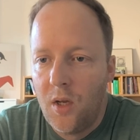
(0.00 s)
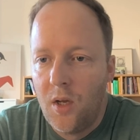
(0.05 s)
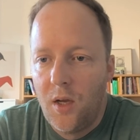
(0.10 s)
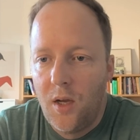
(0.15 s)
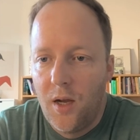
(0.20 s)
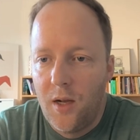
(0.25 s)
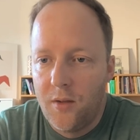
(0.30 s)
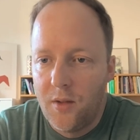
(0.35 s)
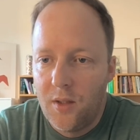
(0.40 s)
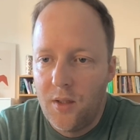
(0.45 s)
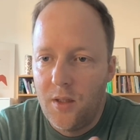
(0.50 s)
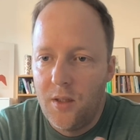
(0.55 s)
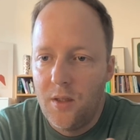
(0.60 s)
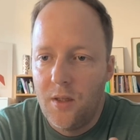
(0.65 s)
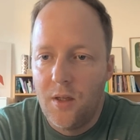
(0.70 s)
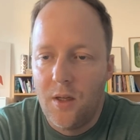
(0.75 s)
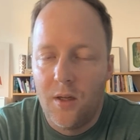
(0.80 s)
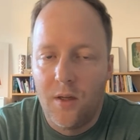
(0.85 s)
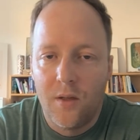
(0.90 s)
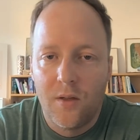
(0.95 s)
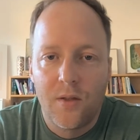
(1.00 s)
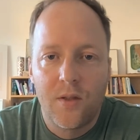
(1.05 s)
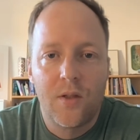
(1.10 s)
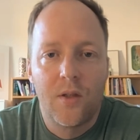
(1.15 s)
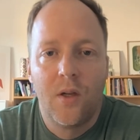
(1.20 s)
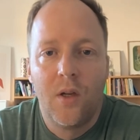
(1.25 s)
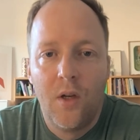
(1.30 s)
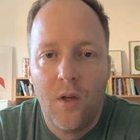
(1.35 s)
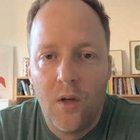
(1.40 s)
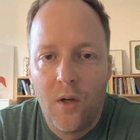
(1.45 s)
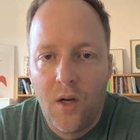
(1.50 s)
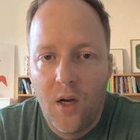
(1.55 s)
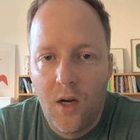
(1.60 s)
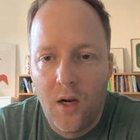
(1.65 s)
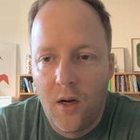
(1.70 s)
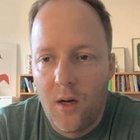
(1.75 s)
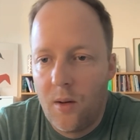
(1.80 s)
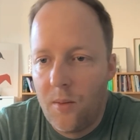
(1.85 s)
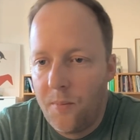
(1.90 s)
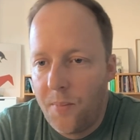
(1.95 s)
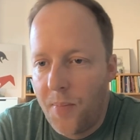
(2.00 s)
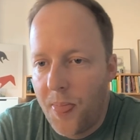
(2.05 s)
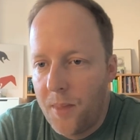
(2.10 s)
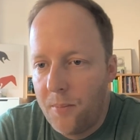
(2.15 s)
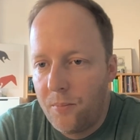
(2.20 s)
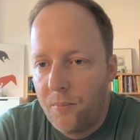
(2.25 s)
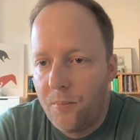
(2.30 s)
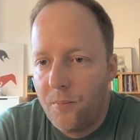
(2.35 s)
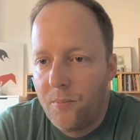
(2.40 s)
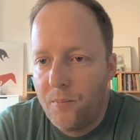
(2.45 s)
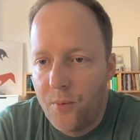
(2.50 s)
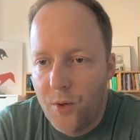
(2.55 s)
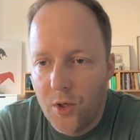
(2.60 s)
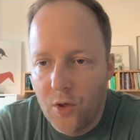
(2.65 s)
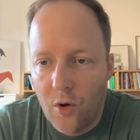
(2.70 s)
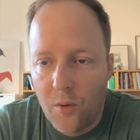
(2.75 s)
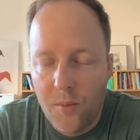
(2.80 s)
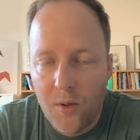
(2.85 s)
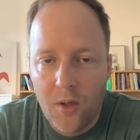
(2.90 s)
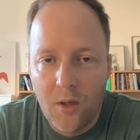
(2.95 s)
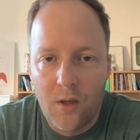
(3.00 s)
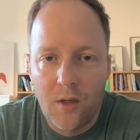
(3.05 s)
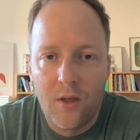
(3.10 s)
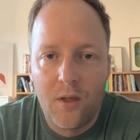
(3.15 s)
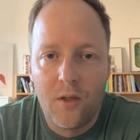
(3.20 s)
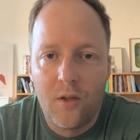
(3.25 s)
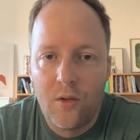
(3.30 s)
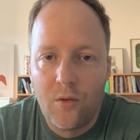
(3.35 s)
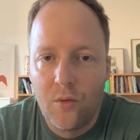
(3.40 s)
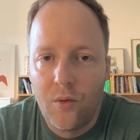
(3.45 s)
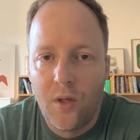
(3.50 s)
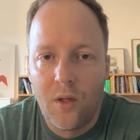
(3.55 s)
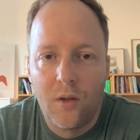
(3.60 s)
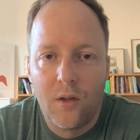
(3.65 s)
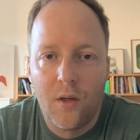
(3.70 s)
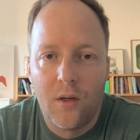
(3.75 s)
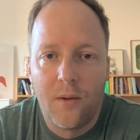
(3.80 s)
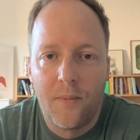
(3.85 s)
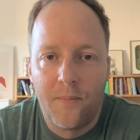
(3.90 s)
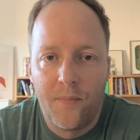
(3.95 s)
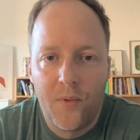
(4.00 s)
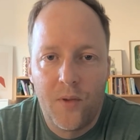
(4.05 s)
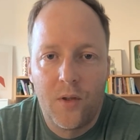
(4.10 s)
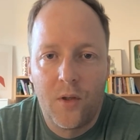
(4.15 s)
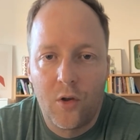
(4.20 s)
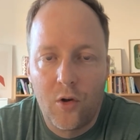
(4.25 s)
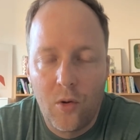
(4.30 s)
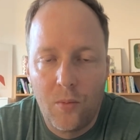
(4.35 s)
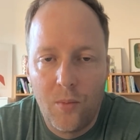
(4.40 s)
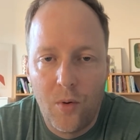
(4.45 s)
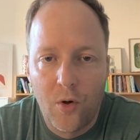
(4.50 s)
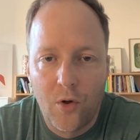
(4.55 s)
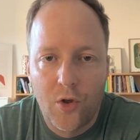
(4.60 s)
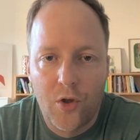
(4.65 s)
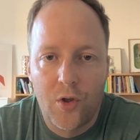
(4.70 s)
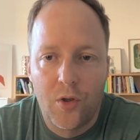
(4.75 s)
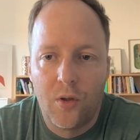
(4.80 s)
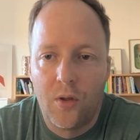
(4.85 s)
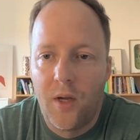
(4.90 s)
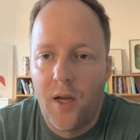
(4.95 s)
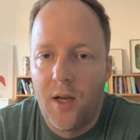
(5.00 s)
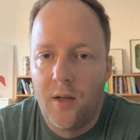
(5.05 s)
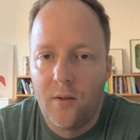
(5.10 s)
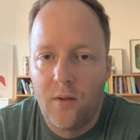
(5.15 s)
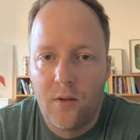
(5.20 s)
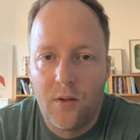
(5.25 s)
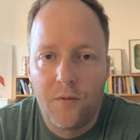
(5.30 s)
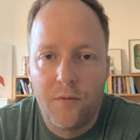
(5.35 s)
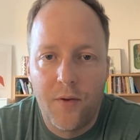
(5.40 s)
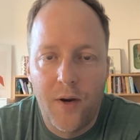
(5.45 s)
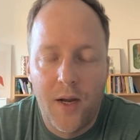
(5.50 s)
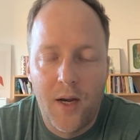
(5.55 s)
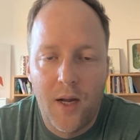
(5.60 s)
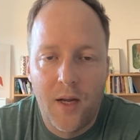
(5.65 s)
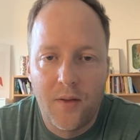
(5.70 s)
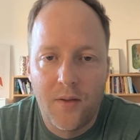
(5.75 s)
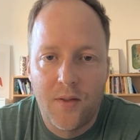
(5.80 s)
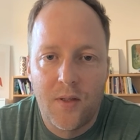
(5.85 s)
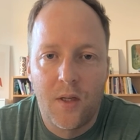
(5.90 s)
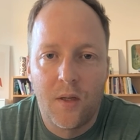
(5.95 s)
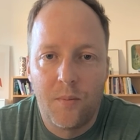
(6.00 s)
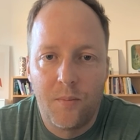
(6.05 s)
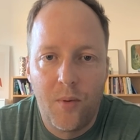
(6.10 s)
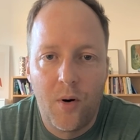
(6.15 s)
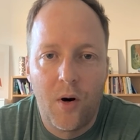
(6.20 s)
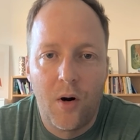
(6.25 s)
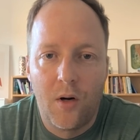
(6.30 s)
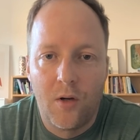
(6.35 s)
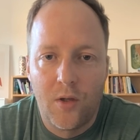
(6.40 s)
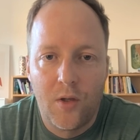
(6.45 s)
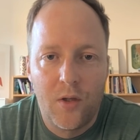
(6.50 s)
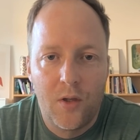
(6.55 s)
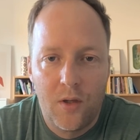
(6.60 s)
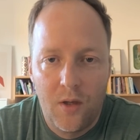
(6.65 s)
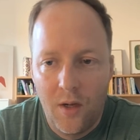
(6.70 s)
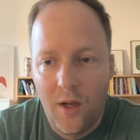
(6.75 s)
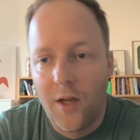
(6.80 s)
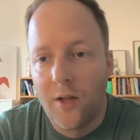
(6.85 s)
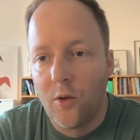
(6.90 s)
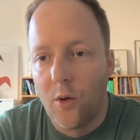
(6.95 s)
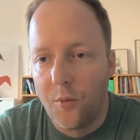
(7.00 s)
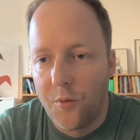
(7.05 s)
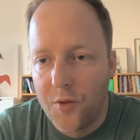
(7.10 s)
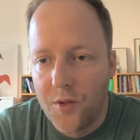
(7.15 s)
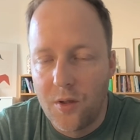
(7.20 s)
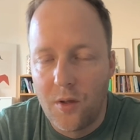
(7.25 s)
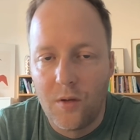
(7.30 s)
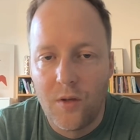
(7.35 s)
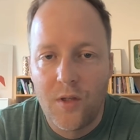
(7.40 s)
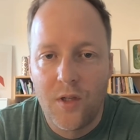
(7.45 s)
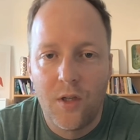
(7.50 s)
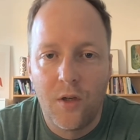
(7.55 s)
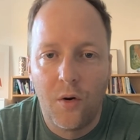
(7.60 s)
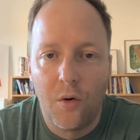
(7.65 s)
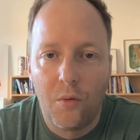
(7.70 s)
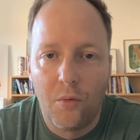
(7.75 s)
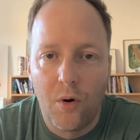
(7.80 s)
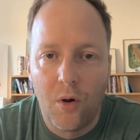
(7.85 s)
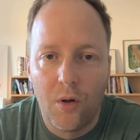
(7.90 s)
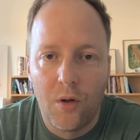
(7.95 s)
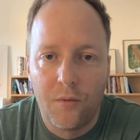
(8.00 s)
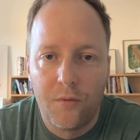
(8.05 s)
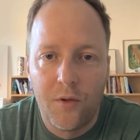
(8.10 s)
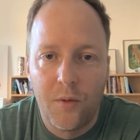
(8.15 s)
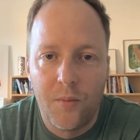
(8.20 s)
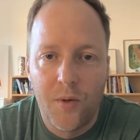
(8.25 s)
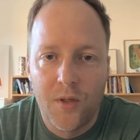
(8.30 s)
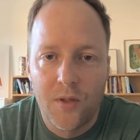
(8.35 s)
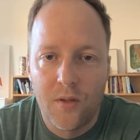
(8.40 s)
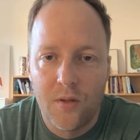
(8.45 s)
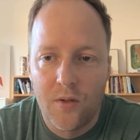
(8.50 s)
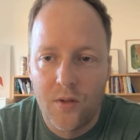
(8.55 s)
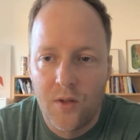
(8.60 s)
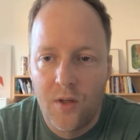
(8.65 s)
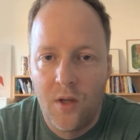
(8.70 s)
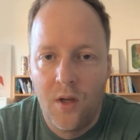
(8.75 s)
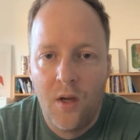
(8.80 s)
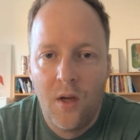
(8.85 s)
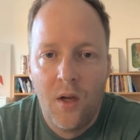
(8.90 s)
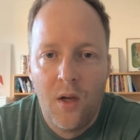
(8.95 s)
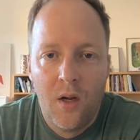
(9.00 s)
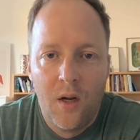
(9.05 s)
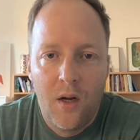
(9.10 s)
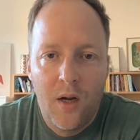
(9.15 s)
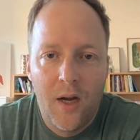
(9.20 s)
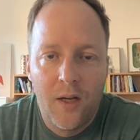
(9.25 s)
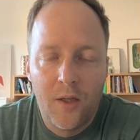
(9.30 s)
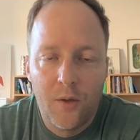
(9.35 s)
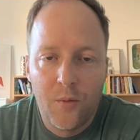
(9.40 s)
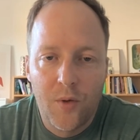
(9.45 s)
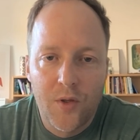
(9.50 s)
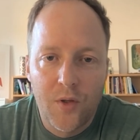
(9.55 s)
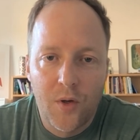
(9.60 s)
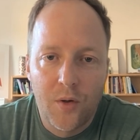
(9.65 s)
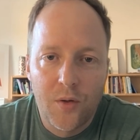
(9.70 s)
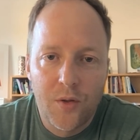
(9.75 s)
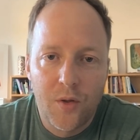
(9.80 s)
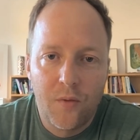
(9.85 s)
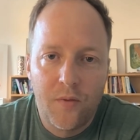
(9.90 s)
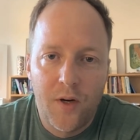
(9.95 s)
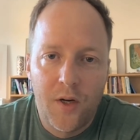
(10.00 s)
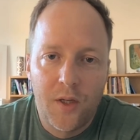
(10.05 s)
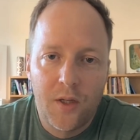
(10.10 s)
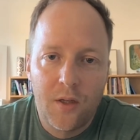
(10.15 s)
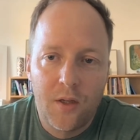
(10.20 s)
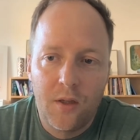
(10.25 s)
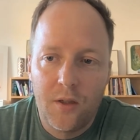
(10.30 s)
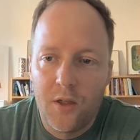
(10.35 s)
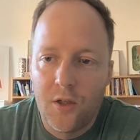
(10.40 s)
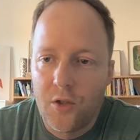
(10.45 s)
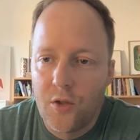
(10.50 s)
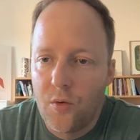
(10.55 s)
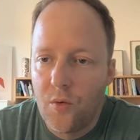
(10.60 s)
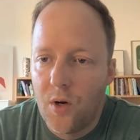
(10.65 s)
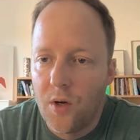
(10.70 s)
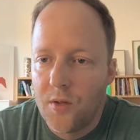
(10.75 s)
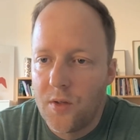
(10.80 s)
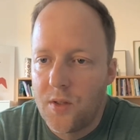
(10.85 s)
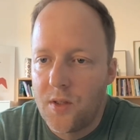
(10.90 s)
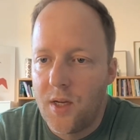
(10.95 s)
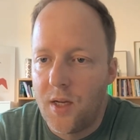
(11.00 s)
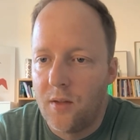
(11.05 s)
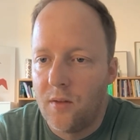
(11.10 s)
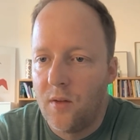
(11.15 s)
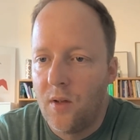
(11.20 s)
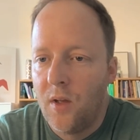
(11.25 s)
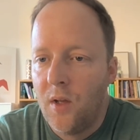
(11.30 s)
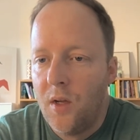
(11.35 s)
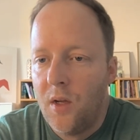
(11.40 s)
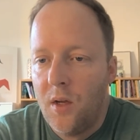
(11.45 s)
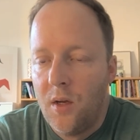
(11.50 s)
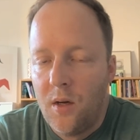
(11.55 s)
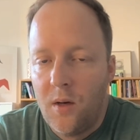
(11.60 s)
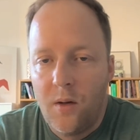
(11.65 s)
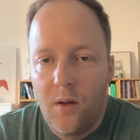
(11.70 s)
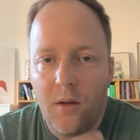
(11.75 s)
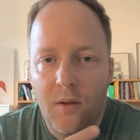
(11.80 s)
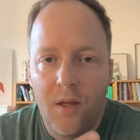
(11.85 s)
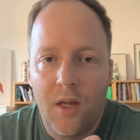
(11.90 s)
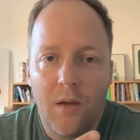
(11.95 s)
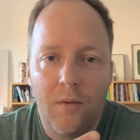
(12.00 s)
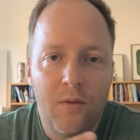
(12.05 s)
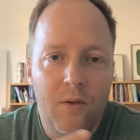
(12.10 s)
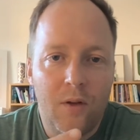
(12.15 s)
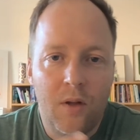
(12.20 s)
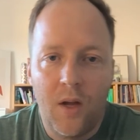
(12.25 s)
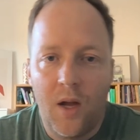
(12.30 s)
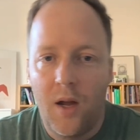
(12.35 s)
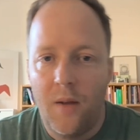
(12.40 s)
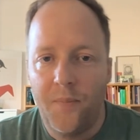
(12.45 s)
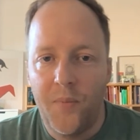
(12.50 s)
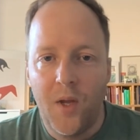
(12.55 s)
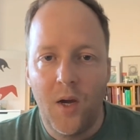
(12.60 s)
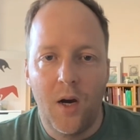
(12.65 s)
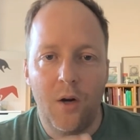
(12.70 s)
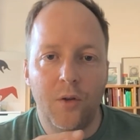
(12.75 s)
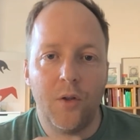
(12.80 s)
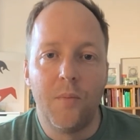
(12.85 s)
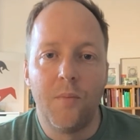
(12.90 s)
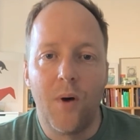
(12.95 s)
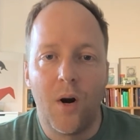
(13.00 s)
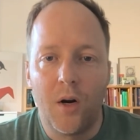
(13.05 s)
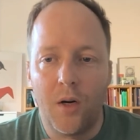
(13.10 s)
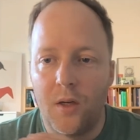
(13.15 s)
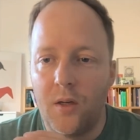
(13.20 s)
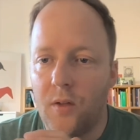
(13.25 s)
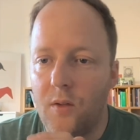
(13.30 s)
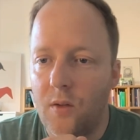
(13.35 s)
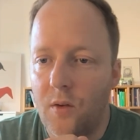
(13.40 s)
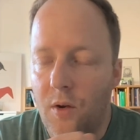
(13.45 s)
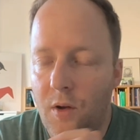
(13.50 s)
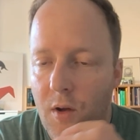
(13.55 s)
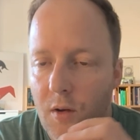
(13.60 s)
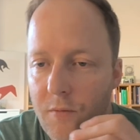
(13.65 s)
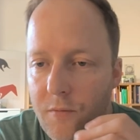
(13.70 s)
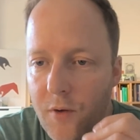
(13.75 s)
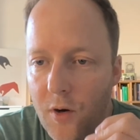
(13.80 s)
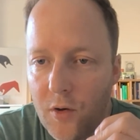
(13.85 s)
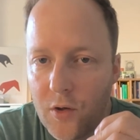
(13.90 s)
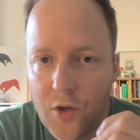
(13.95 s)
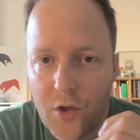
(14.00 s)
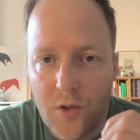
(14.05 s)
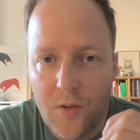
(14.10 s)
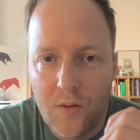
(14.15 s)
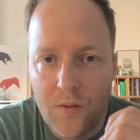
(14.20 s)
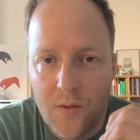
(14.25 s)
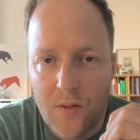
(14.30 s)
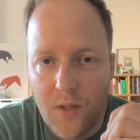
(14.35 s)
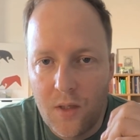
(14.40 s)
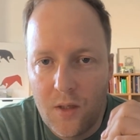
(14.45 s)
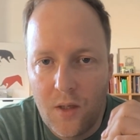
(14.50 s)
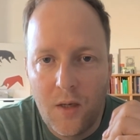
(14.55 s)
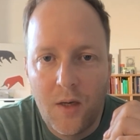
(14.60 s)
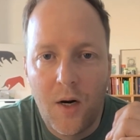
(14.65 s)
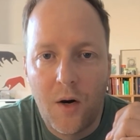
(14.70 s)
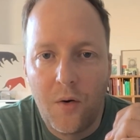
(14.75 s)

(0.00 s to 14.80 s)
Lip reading: And he is predominantly doing the commercial and the financing part, and obviously the CEO role of the business. And it was also very clear to us that given how the market functions in our